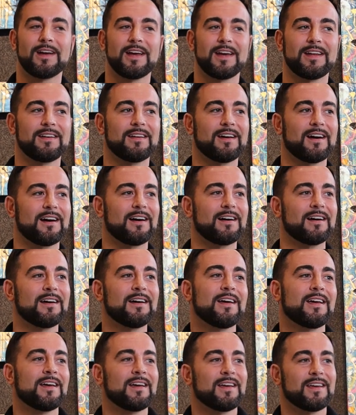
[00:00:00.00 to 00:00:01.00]
and
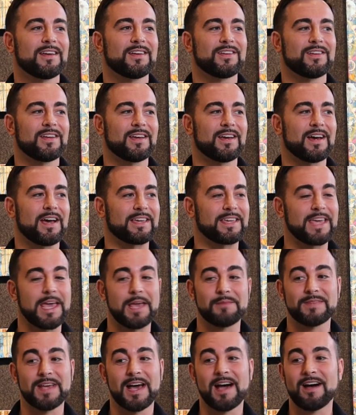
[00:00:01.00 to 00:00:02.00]
I
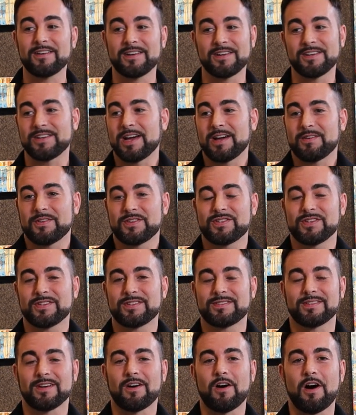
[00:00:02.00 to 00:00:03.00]
came down and I was
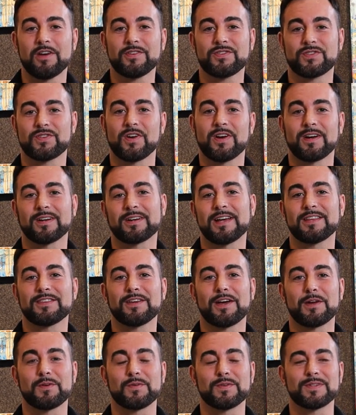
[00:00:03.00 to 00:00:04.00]
just awestruck. I
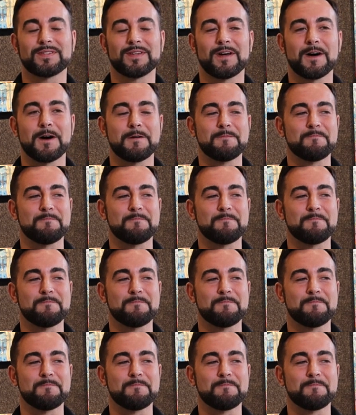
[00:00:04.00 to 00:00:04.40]
thought I was